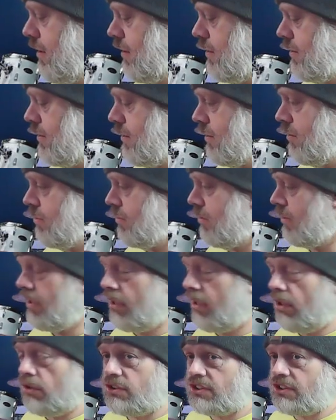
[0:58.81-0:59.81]
So it
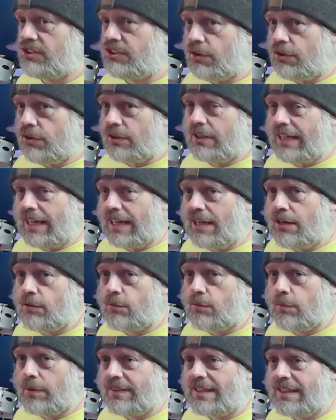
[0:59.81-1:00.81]
all started out
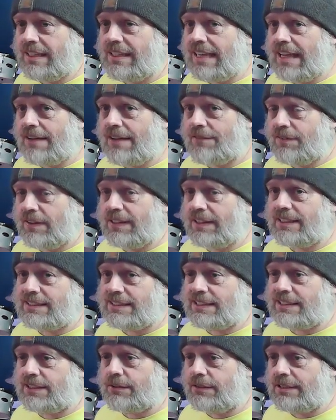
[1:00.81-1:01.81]
with the Netflix
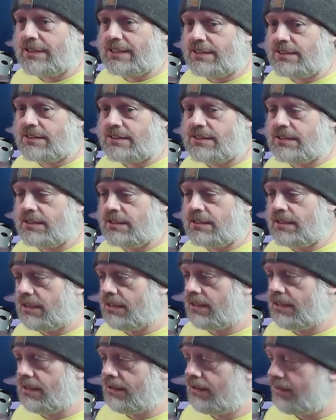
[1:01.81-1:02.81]
series
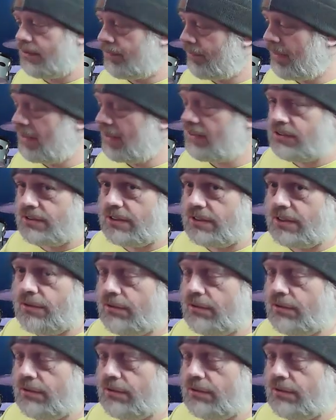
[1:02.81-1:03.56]
uh, Masters of the